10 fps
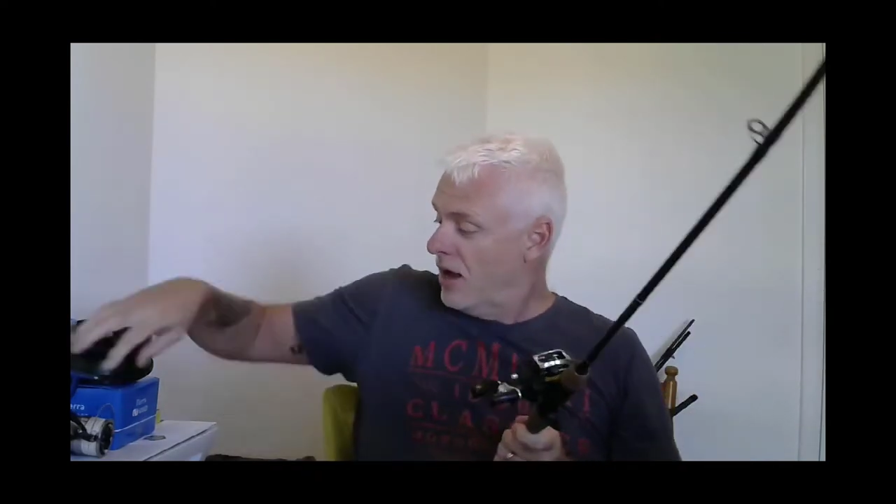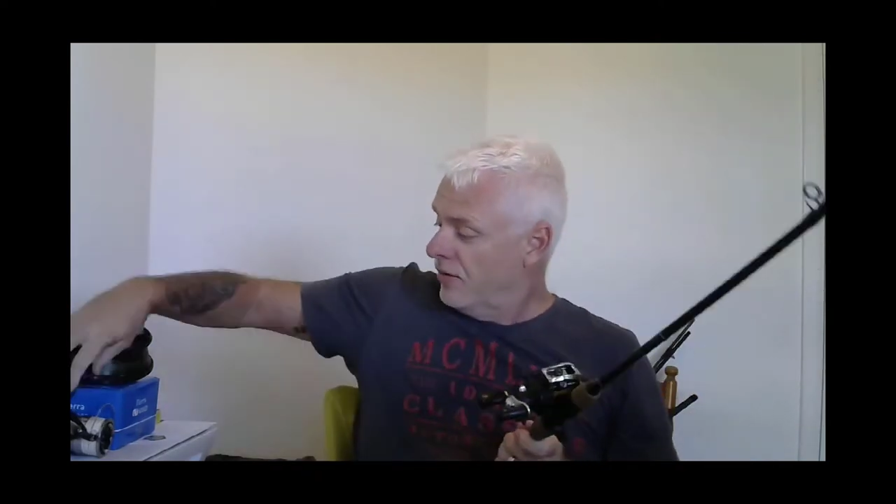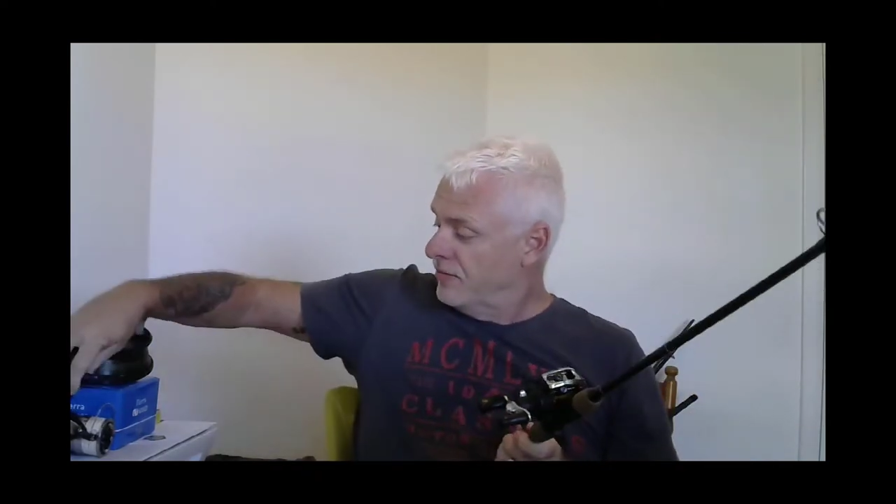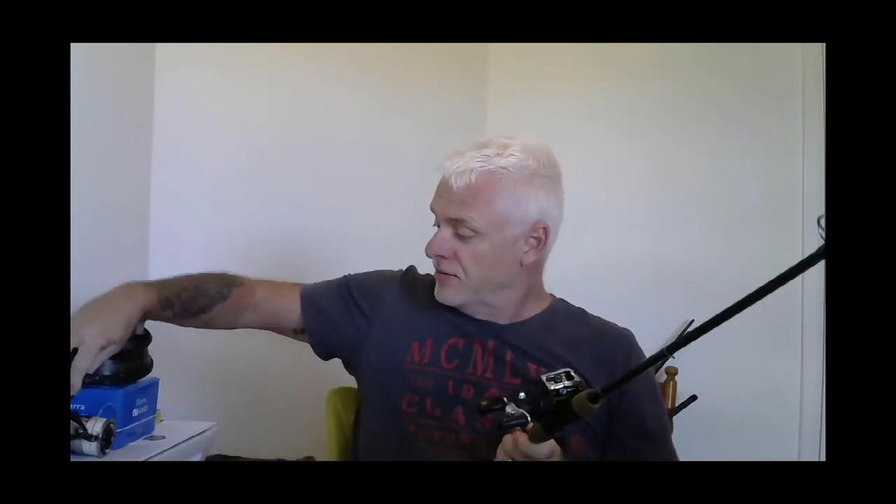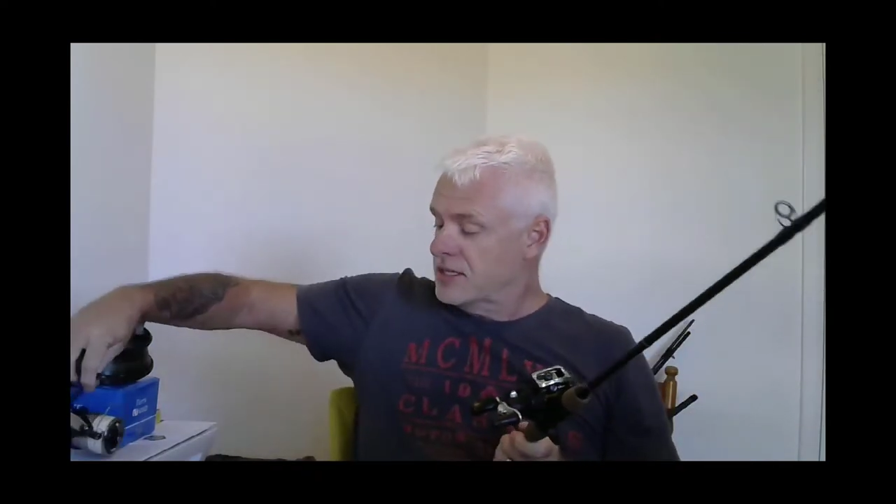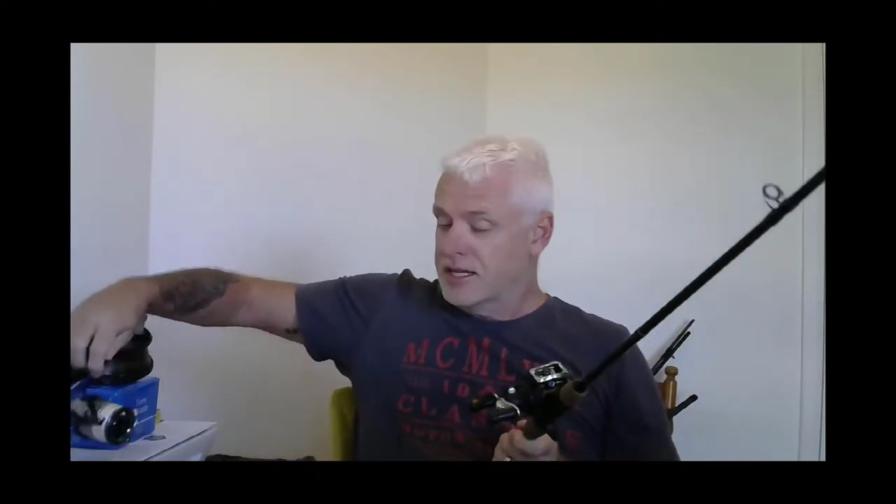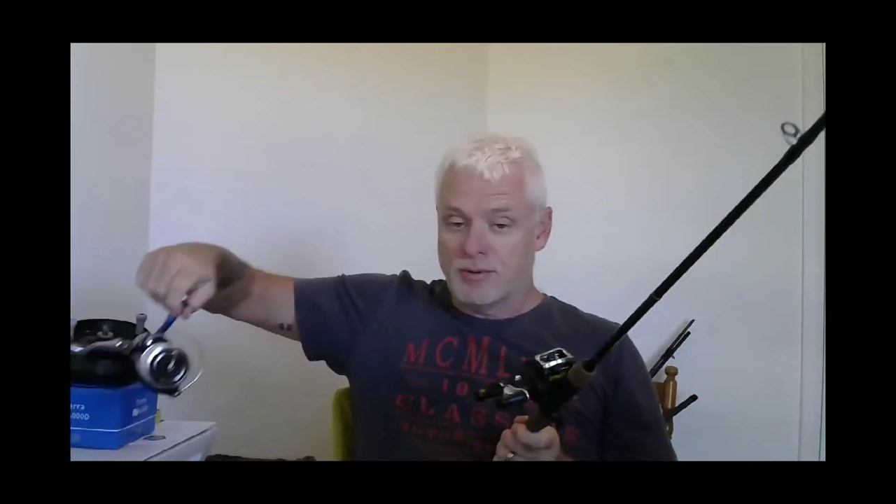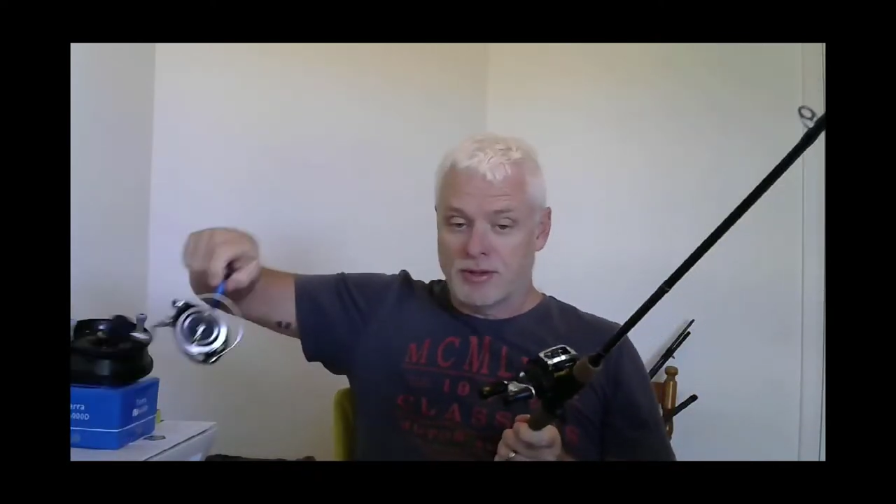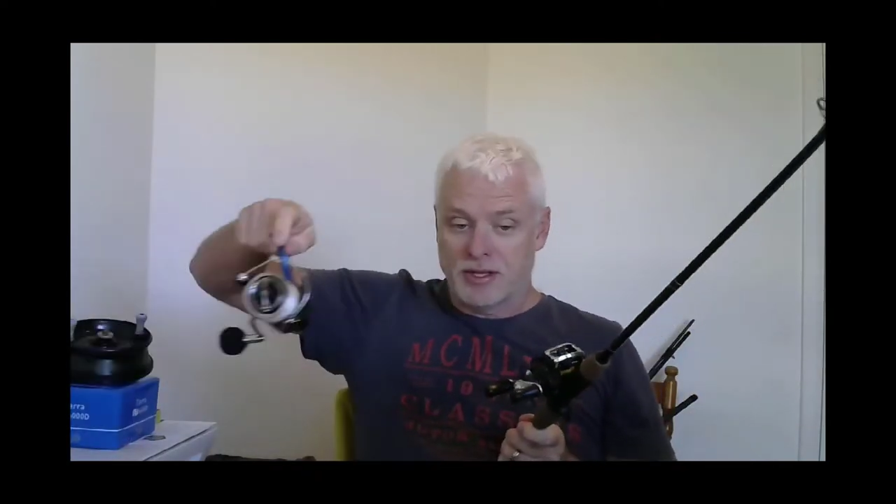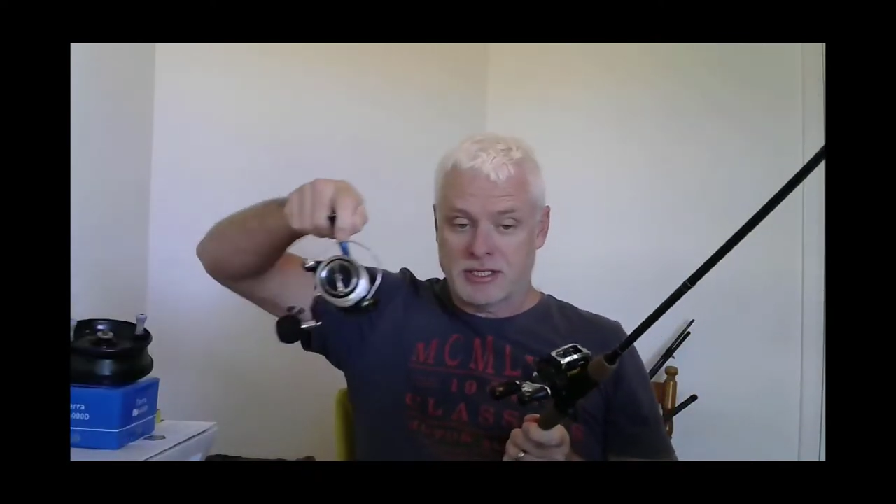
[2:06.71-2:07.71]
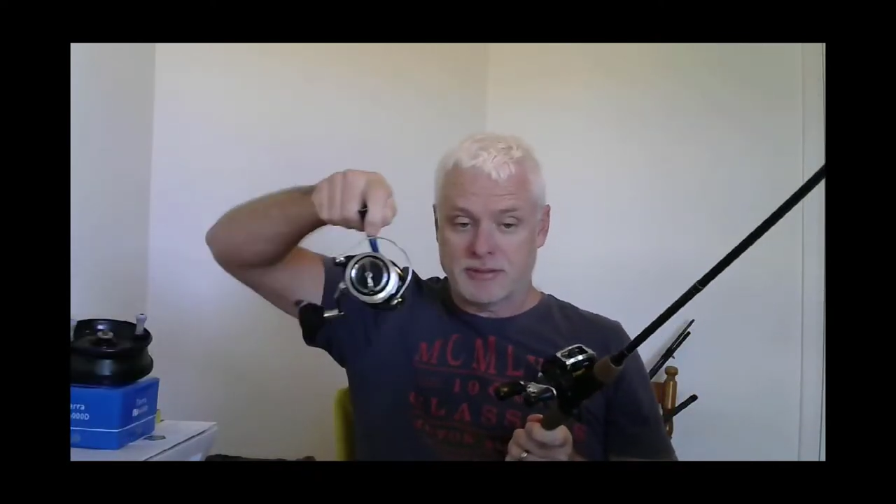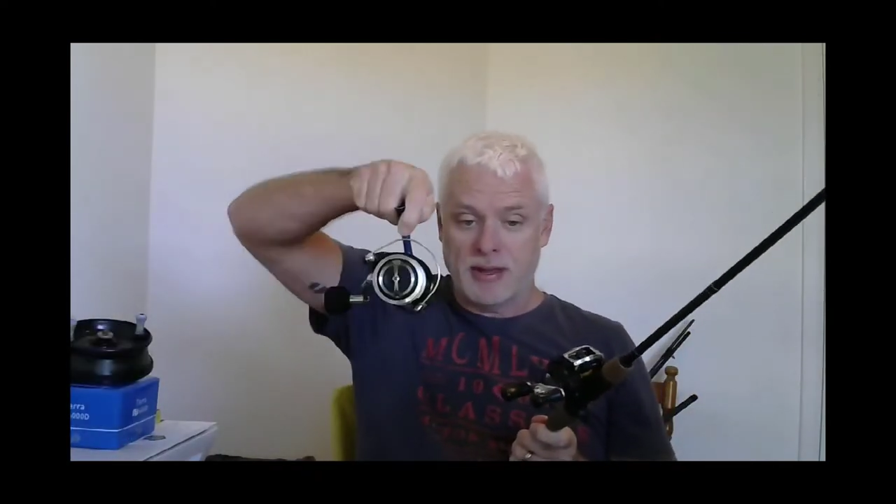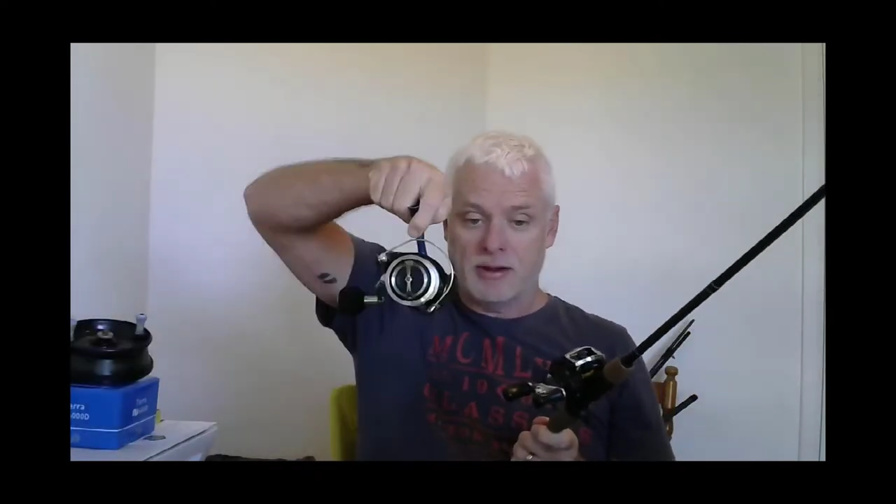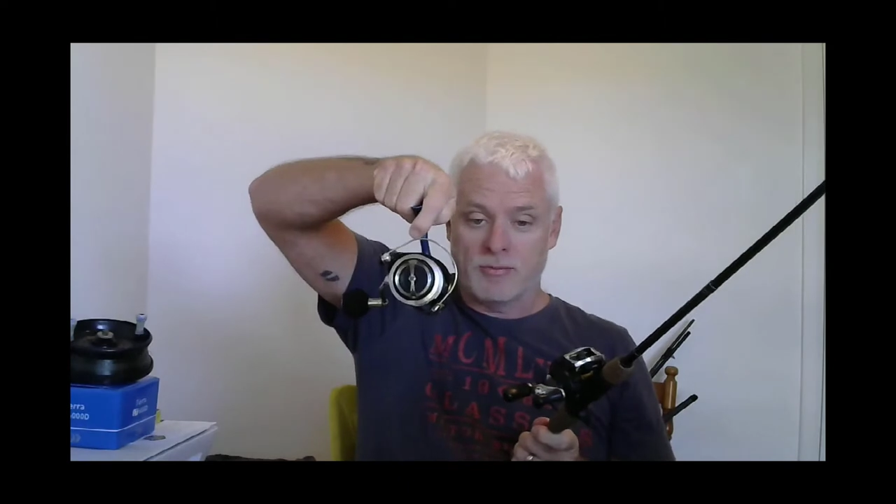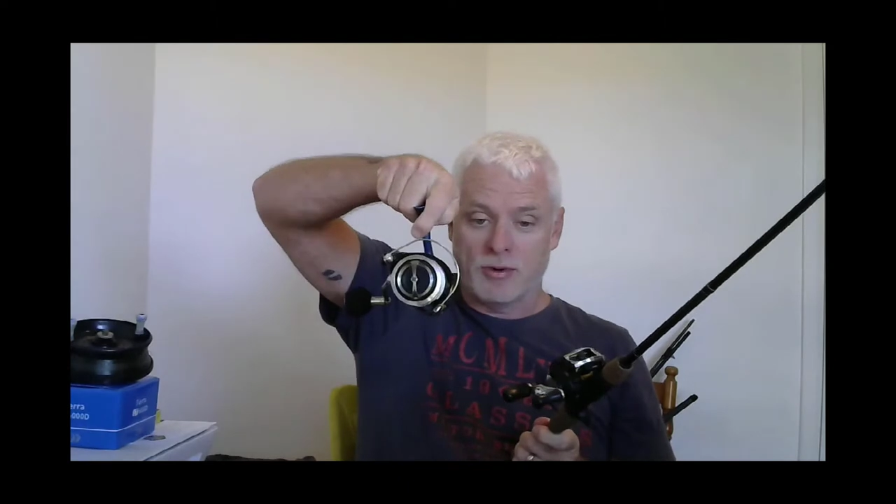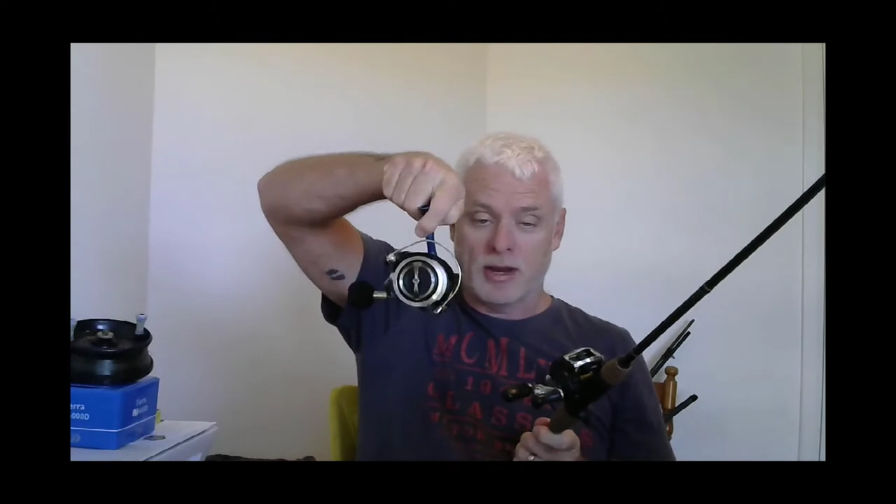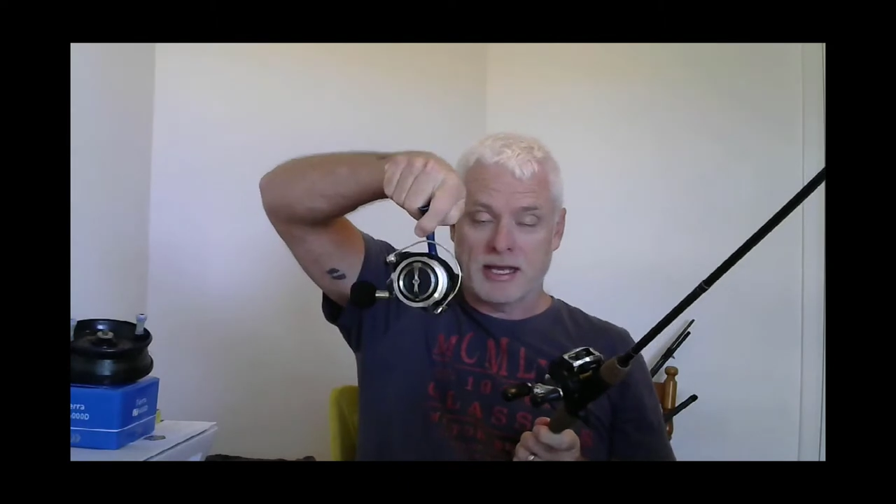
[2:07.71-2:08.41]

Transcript: Obviously with a spinning reel,